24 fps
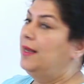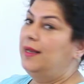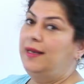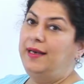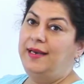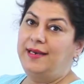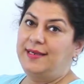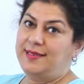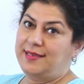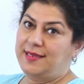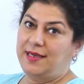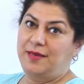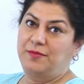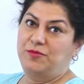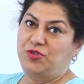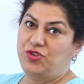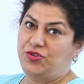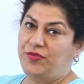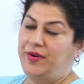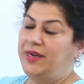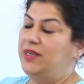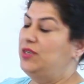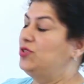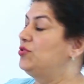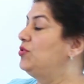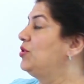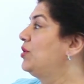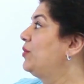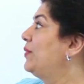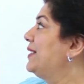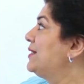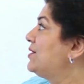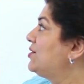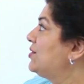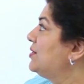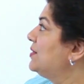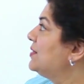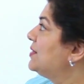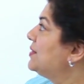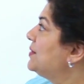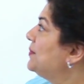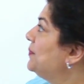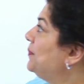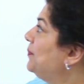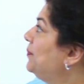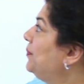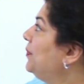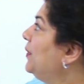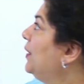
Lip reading: Let us come straight to the questions.